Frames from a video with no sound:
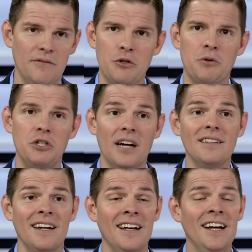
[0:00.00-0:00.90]
It's
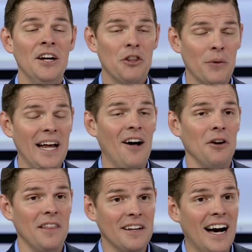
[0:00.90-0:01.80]
rejecting the
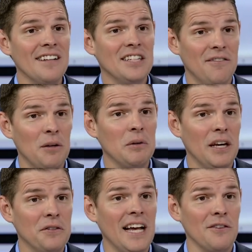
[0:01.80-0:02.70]
reality that God's given them
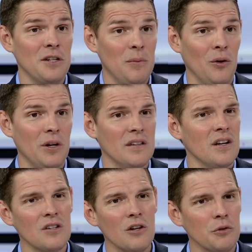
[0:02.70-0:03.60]
gifts, talents, and abilities. And
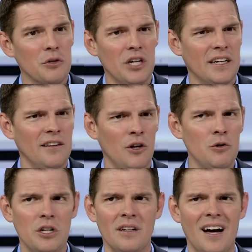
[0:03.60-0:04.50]
it's also rejecting the
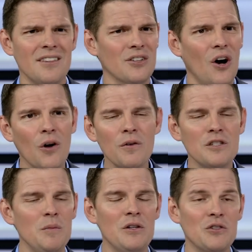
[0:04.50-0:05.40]
notion God's called us
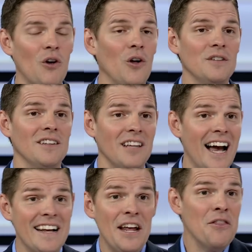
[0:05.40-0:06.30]
to be salt and
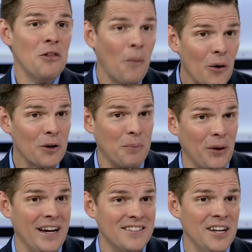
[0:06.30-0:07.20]
light in the
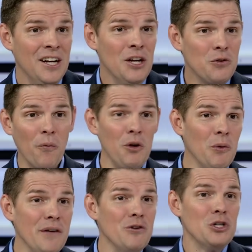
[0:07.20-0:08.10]
workplace. So if you
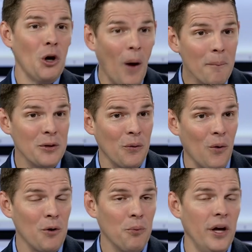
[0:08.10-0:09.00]
won't even show up in the
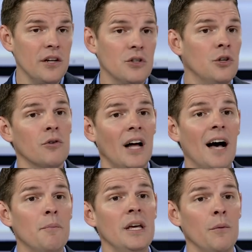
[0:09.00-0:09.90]
workplace, you're
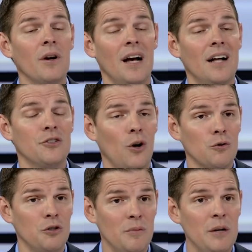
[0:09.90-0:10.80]
not being what God's
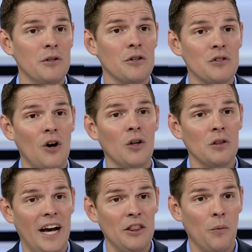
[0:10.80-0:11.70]
called you to be, which is salt and
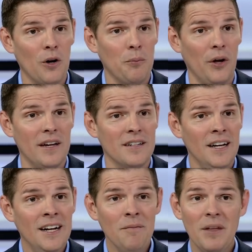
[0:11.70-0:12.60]
light in the workplace.
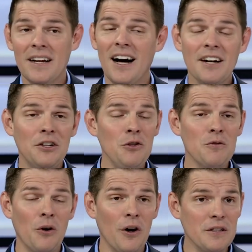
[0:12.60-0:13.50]
That God can
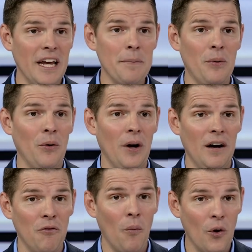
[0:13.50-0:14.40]
use our example
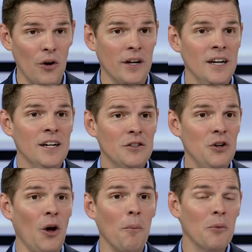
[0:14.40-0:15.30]
of work
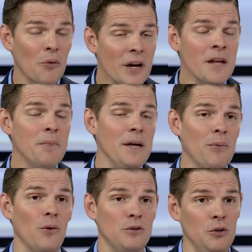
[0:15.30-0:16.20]
to help bring
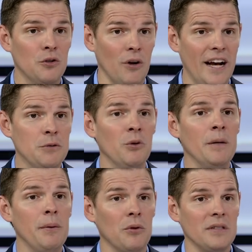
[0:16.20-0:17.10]
people to Christ, bring
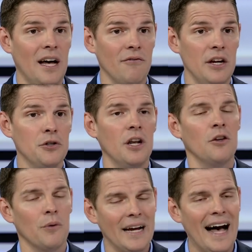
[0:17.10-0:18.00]
people to salvation and
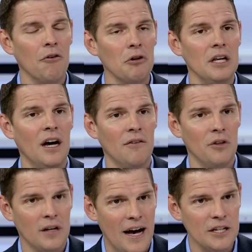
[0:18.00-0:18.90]
the reality of
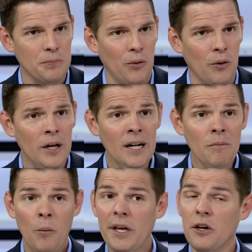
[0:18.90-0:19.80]
the gospel.
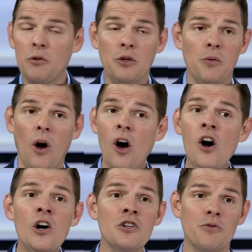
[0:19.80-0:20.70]
We could go through
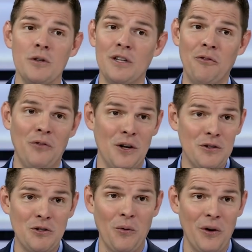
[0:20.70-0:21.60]
hundreds of fun
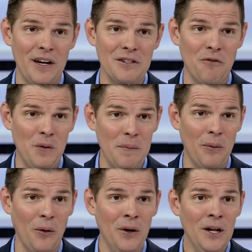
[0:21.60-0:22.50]
stories of
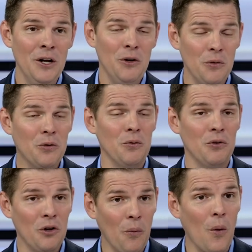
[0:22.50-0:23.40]
people who, through
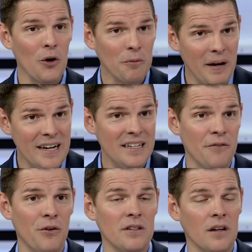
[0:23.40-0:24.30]
their work, made a
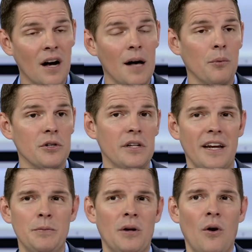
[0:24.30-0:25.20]
difference and accomplished
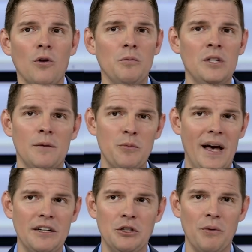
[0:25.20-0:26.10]
things, but it ultimately comes
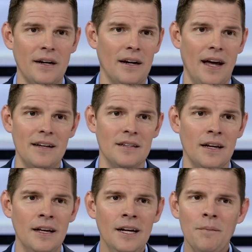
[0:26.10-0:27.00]
back to
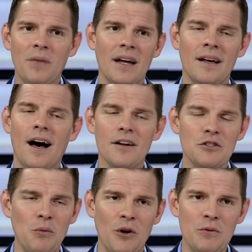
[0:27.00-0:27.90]
recognizing that God is
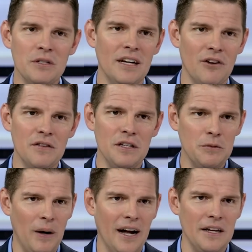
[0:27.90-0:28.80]
the one who's given us these
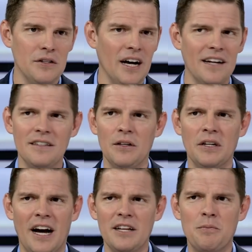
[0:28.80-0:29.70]
bodies. God,
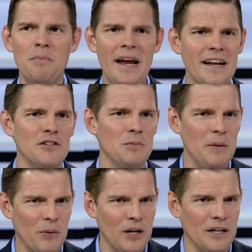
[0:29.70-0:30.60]
God has made us to be
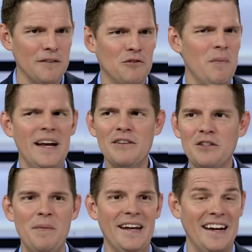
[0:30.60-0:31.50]
productive, made us
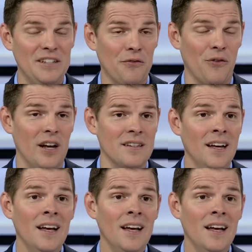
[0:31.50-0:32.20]
to make a difference.